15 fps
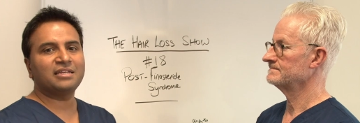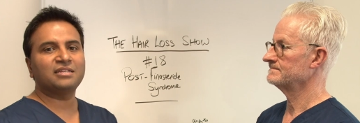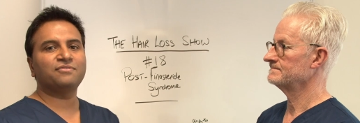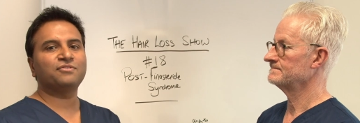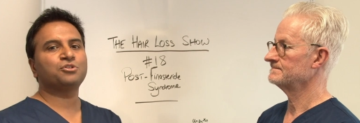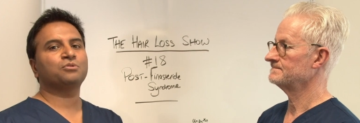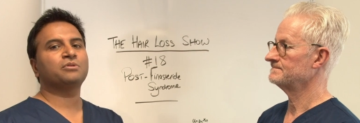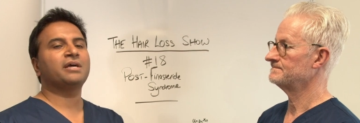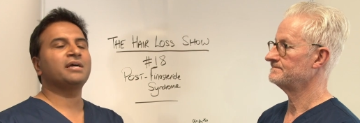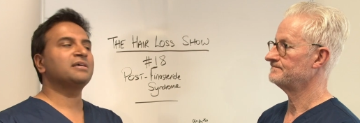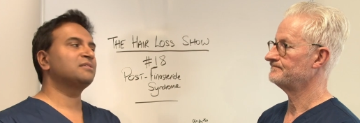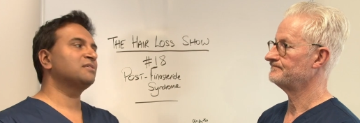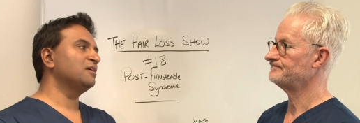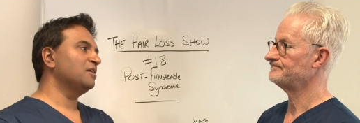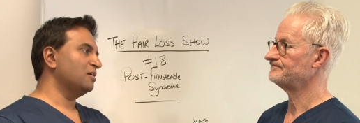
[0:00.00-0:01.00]
Speaker 1: individual
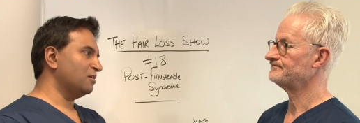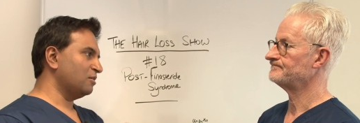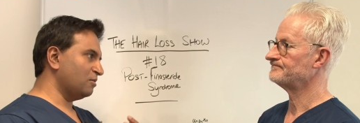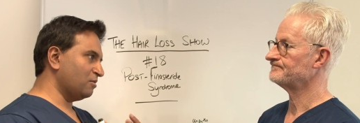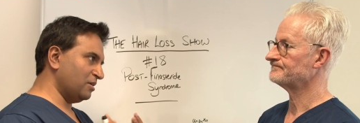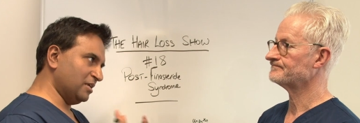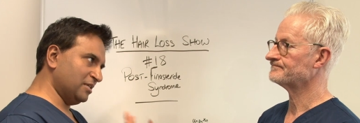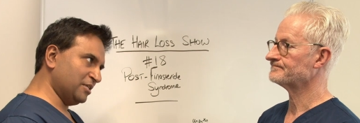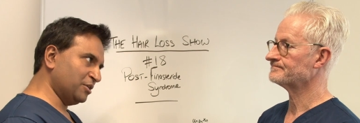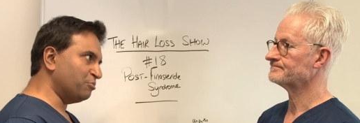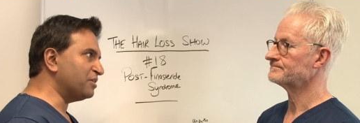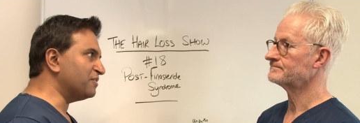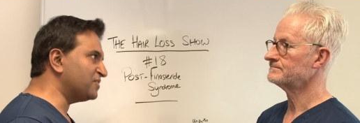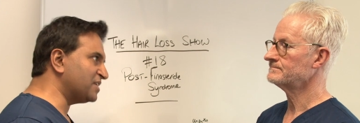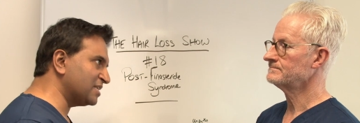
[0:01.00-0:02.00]
has a
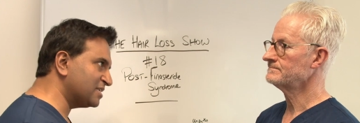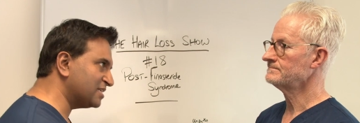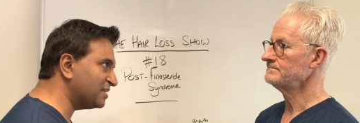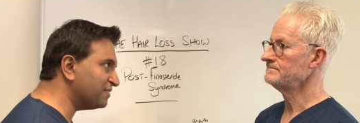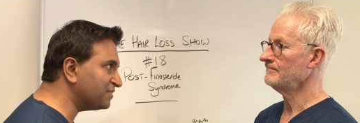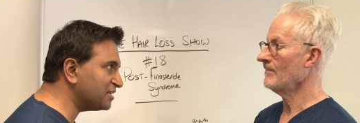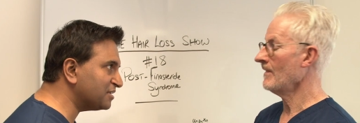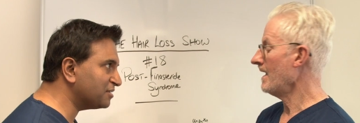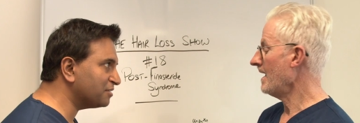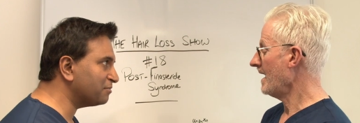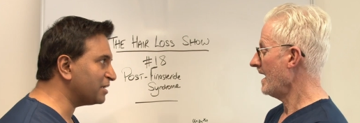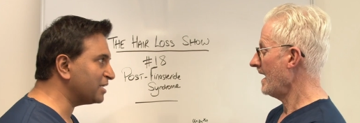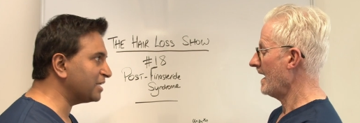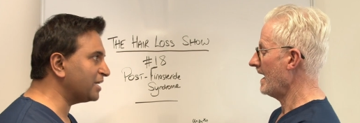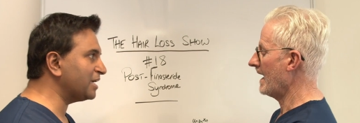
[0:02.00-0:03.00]
degree of sensitivity to the
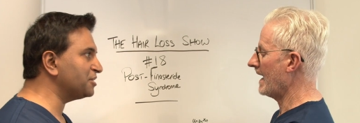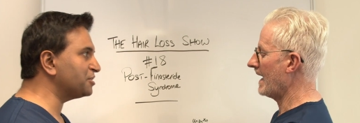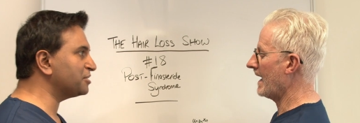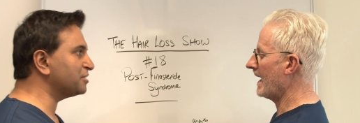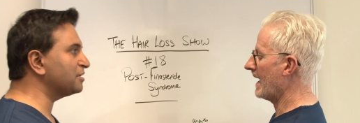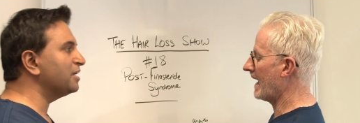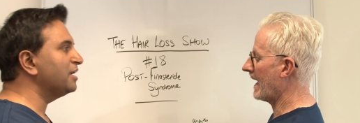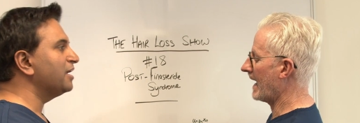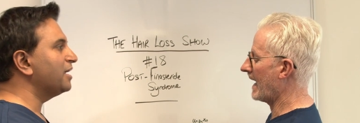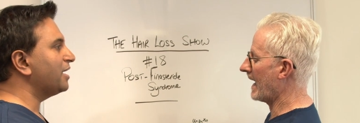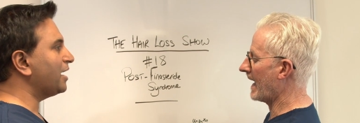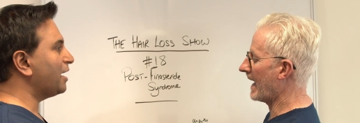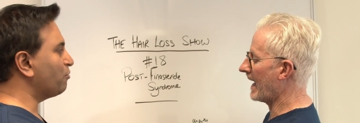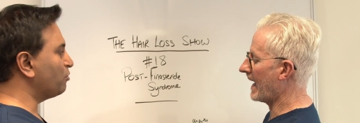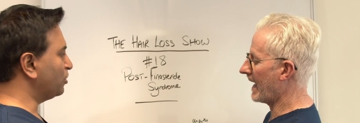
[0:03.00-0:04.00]
medication,
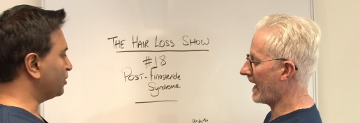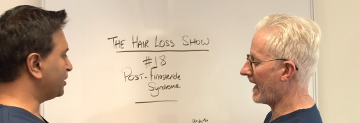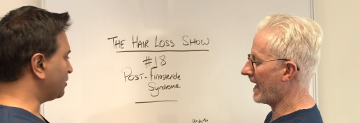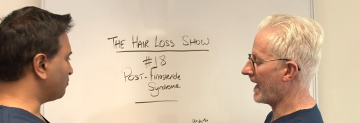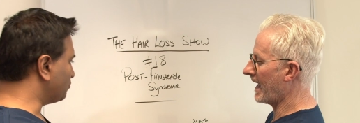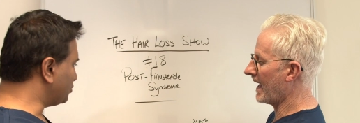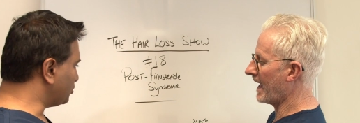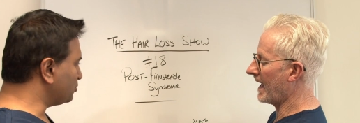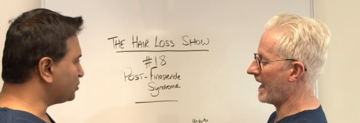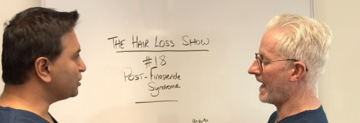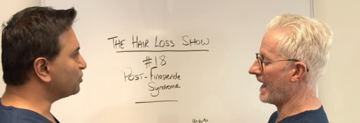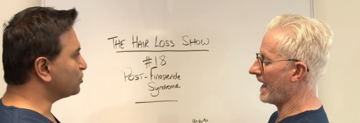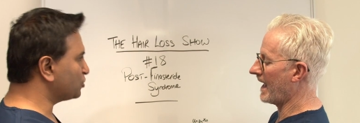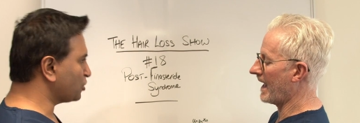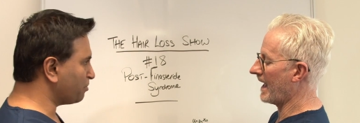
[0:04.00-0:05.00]
and we look at
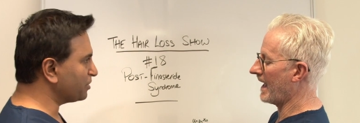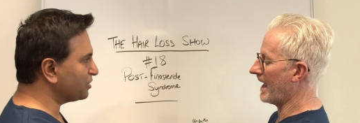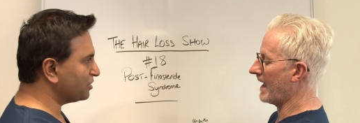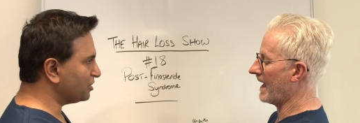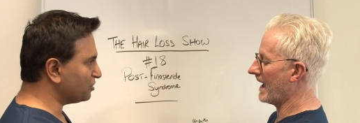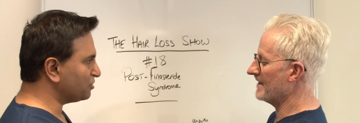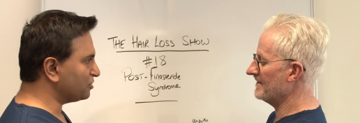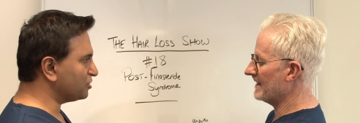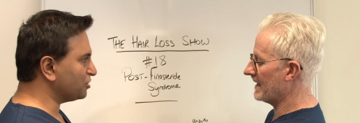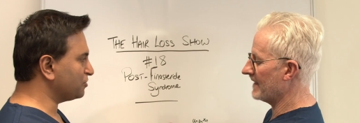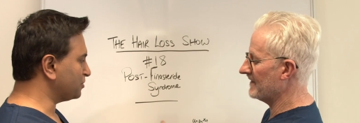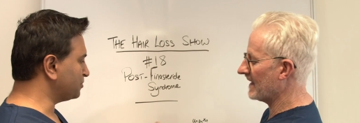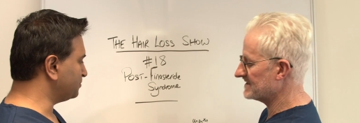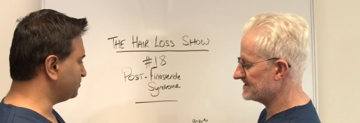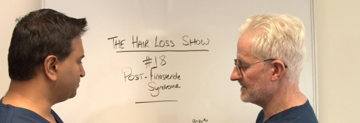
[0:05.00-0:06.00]
reducing or stopping. You know, and, the,
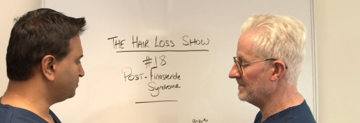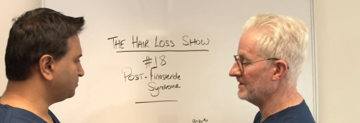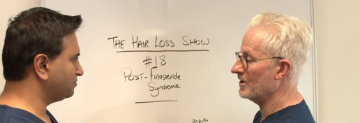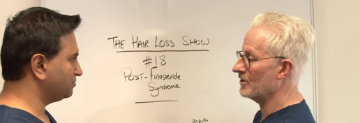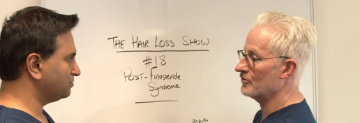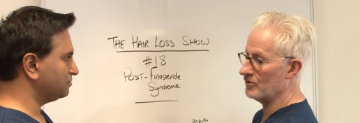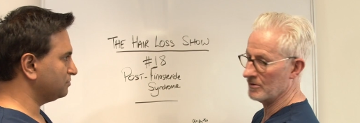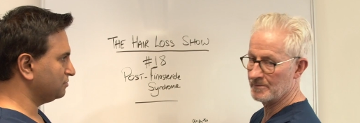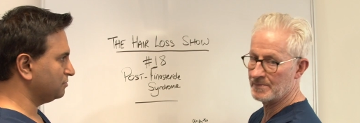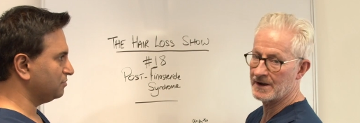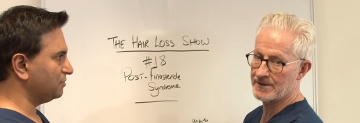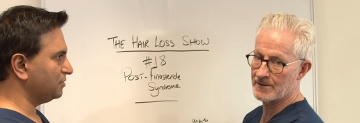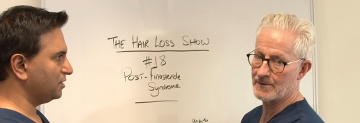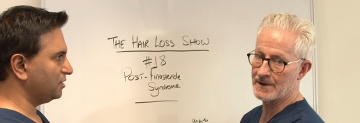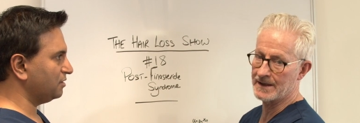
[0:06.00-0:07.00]
and that's
Speaker 2: the bigger group, by
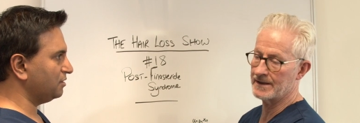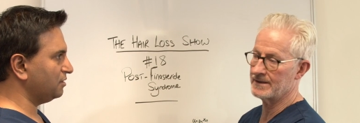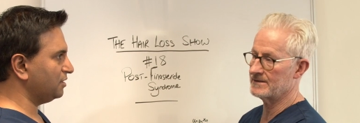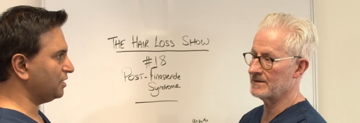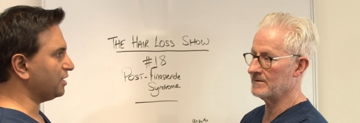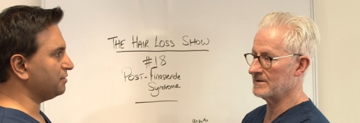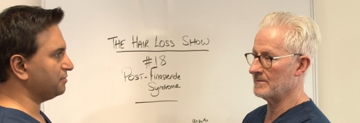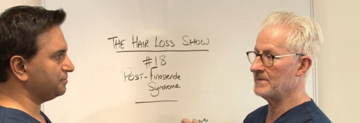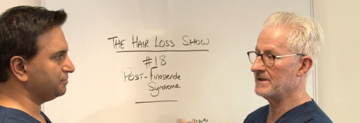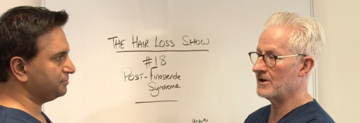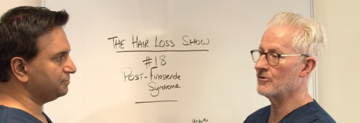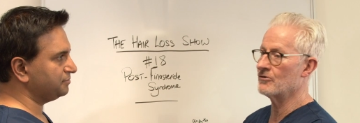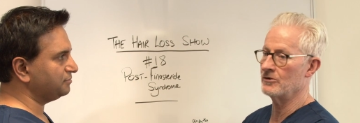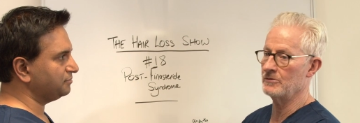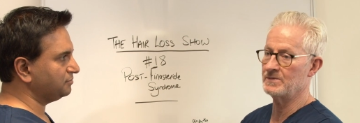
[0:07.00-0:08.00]
the way. The, yeah. the bigger
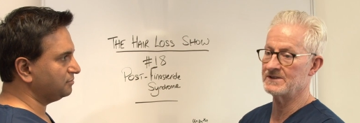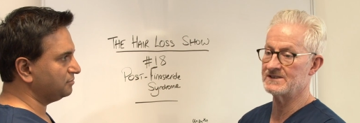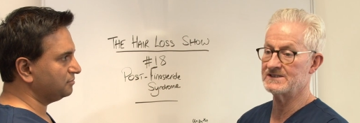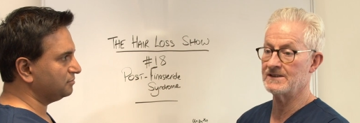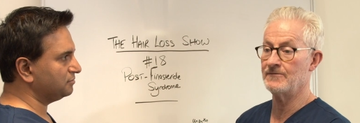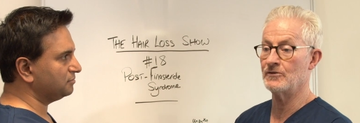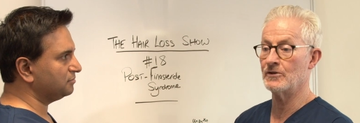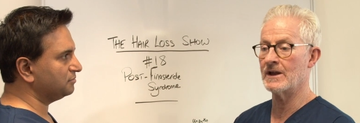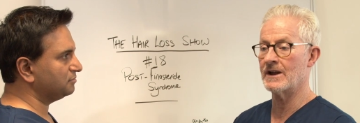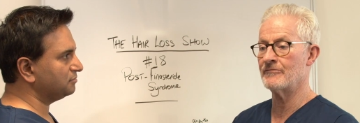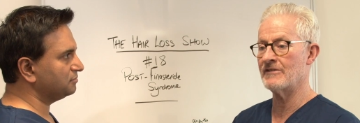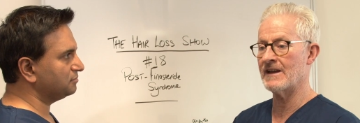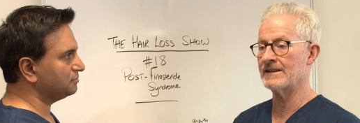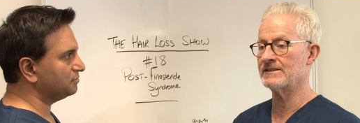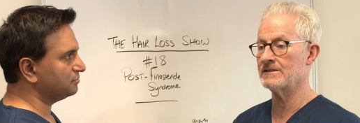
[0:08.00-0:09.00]
group is if you're going to
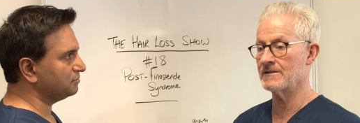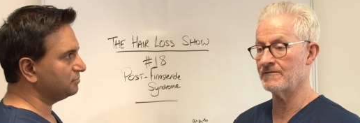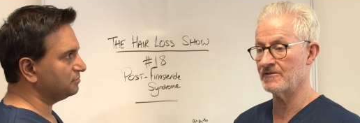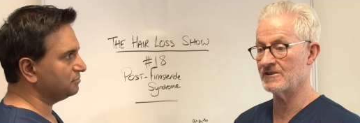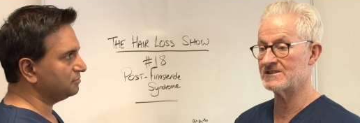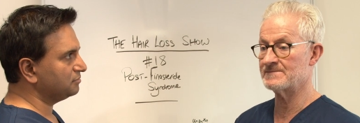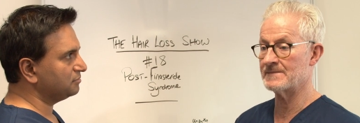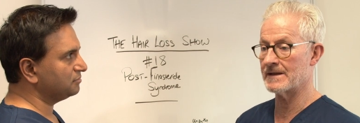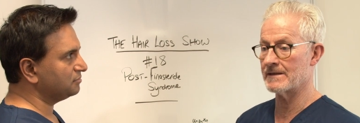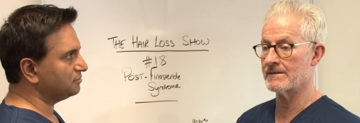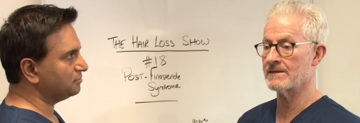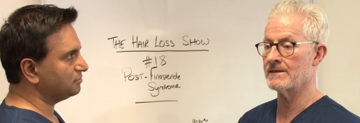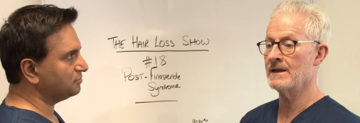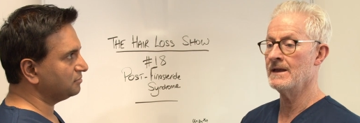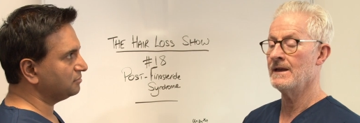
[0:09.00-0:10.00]
react in the first month,
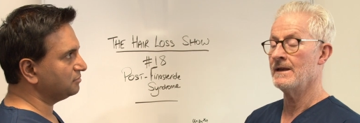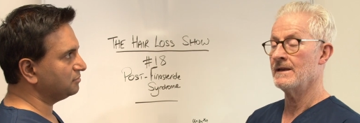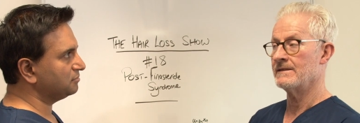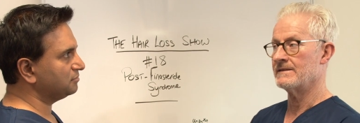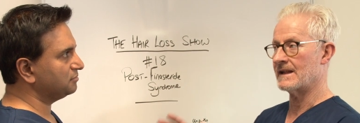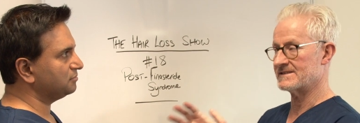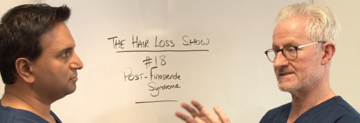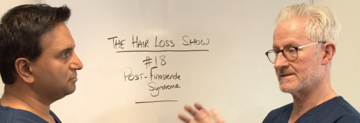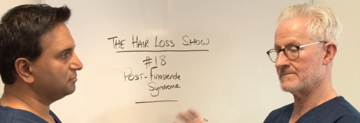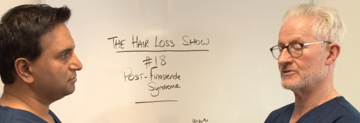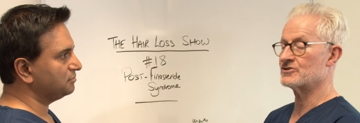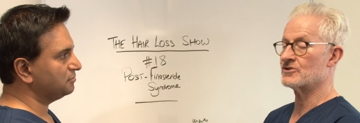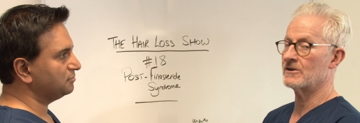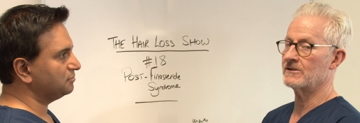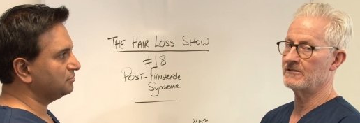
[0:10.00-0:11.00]
that's the
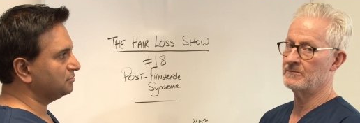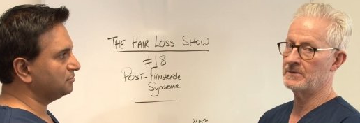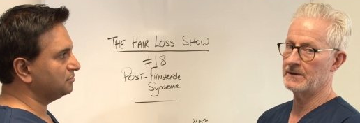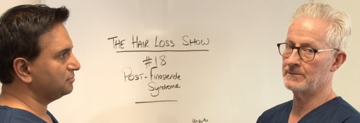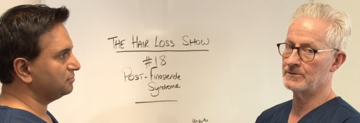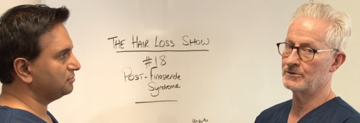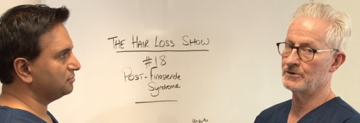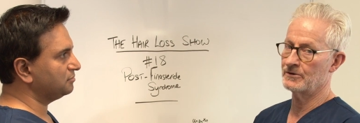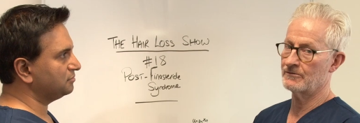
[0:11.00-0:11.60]
majority of people who